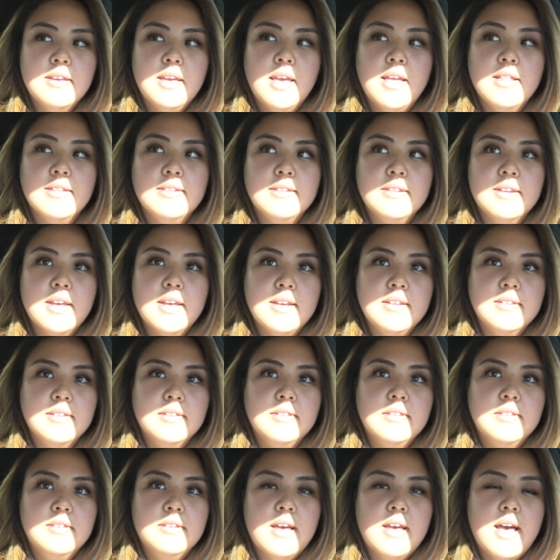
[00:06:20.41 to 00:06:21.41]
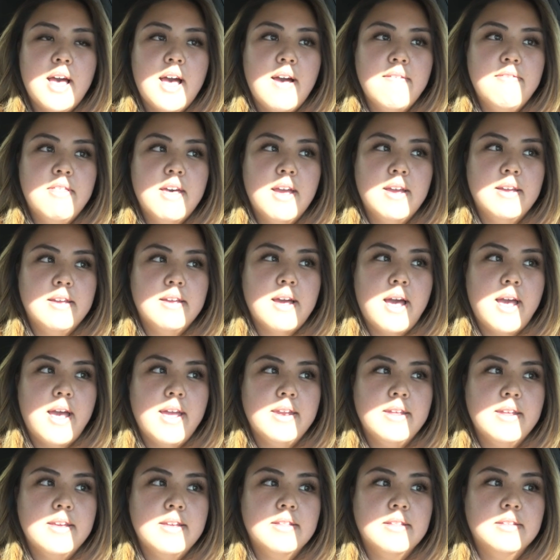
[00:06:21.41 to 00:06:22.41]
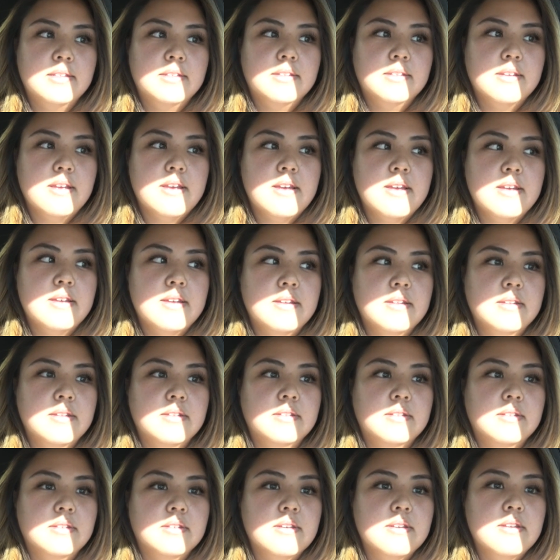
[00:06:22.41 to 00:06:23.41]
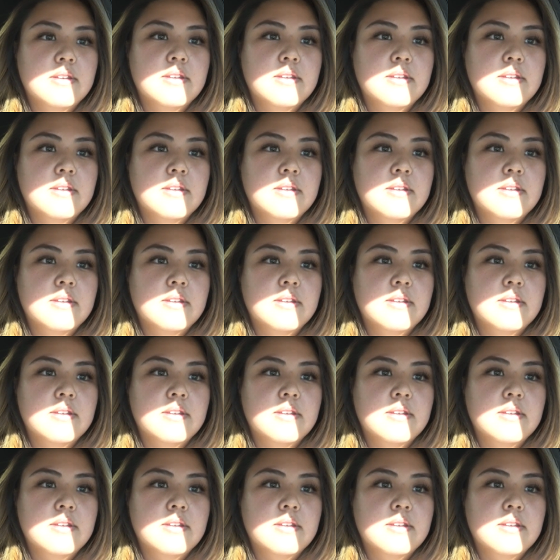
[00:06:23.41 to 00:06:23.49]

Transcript: it's nice to have that guidance and